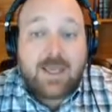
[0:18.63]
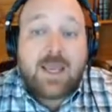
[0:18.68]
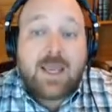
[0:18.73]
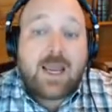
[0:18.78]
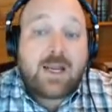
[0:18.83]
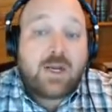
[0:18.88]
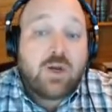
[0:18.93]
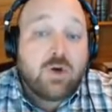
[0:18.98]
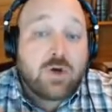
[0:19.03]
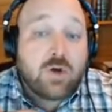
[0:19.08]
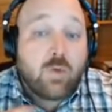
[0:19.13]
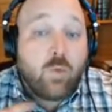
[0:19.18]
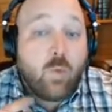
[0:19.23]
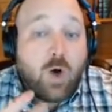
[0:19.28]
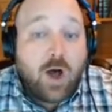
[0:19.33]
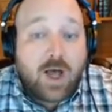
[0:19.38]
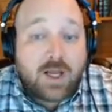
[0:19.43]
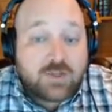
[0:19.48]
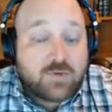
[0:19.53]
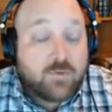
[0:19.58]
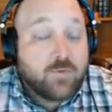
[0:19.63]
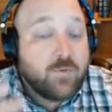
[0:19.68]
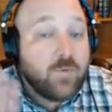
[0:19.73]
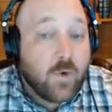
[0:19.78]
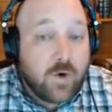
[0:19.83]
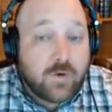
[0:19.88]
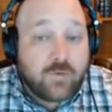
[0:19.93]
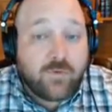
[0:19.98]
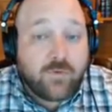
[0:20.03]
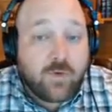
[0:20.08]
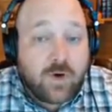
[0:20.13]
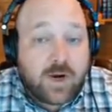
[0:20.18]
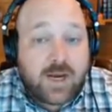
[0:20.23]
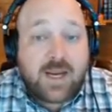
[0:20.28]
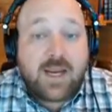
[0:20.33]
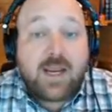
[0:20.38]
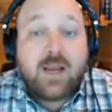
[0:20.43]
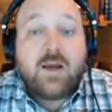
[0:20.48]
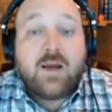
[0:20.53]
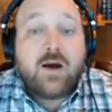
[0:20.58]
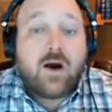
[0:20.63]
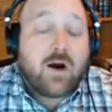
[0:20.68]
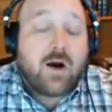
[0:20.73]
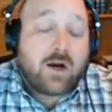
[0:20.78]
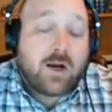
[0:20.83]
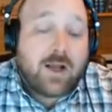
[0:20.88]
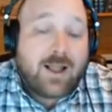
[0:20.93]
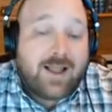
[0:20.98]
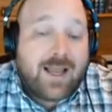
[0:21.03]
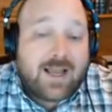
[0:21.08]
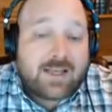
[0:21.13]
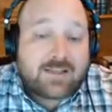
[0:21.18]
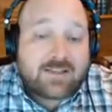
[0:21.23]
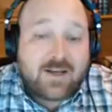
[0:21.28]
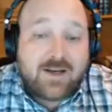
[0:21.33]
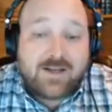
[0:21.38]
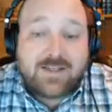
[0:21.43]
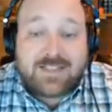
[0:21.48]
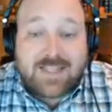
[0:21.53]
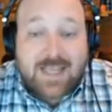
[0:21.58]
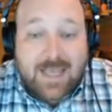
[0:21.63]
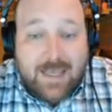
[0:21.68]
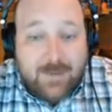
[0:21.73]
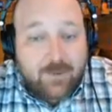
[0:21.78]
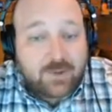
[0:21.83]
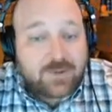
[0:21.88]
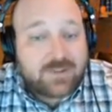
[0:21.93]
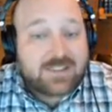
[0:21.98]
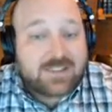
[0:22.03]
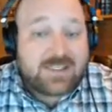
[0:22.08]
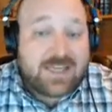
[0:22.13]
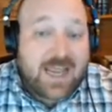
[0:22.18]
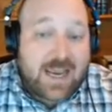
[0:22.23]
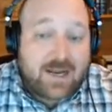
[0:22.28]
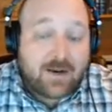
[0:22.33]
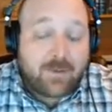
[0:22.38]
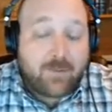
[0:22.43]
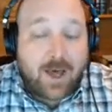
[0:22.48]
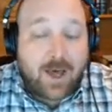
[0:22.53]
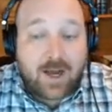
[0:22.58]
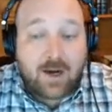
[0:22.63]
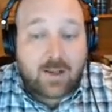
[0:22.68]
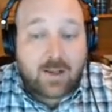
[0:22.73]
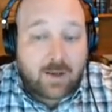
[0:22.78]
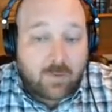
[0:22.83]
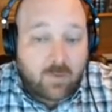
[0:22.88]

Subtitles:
and you could watch for free our class on tables and data modeling.